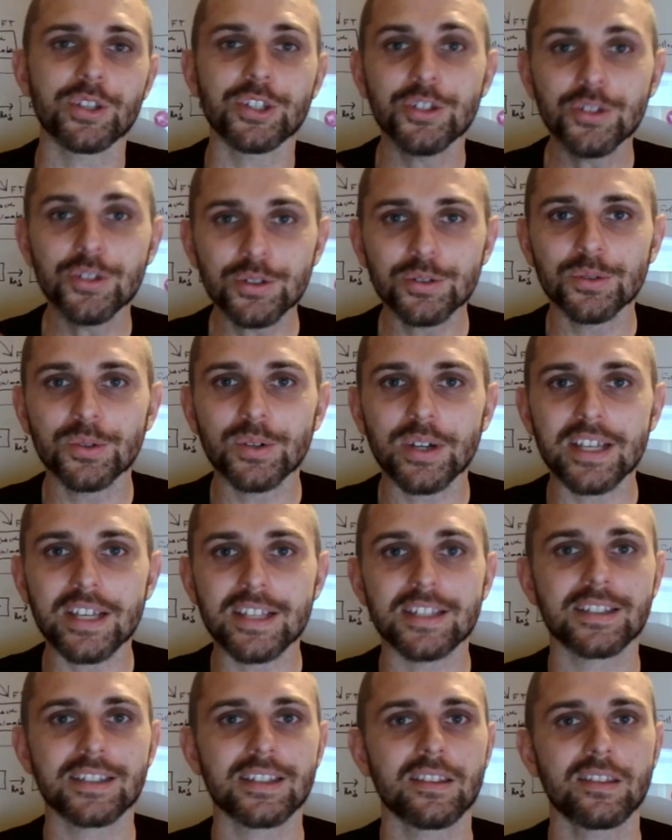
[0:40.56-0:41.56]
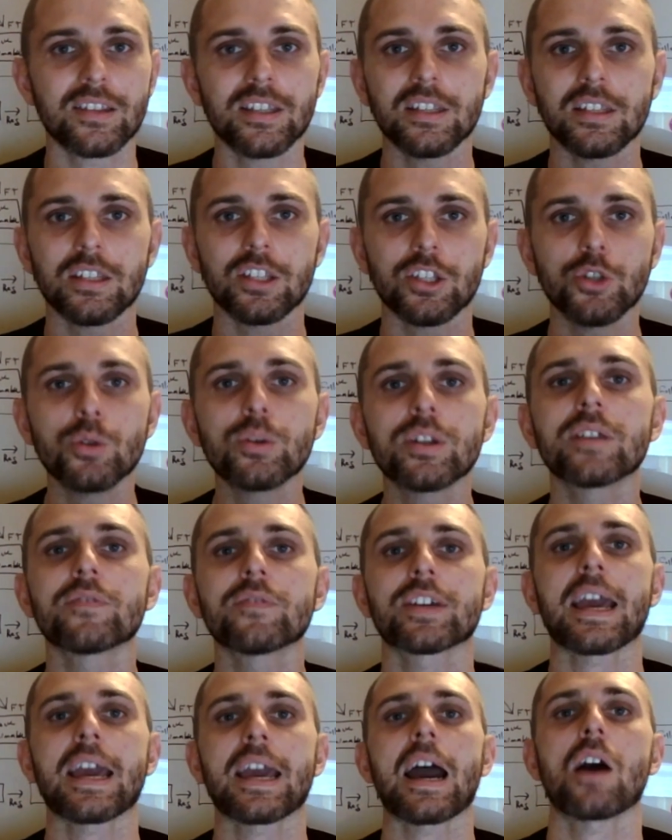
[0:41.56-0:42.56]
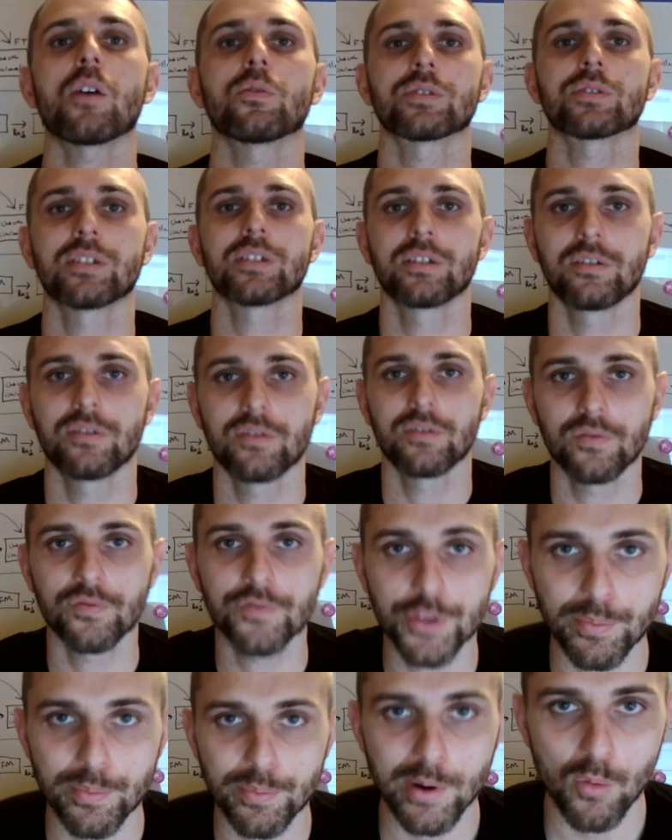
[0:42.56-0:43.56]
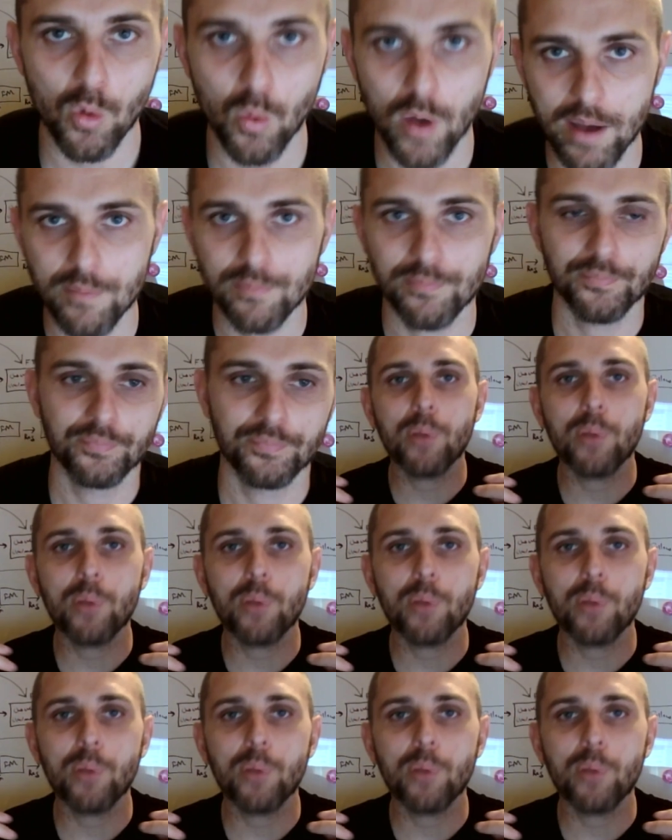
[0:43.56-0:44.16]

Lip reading: U is the unit of account for the PermaWeb.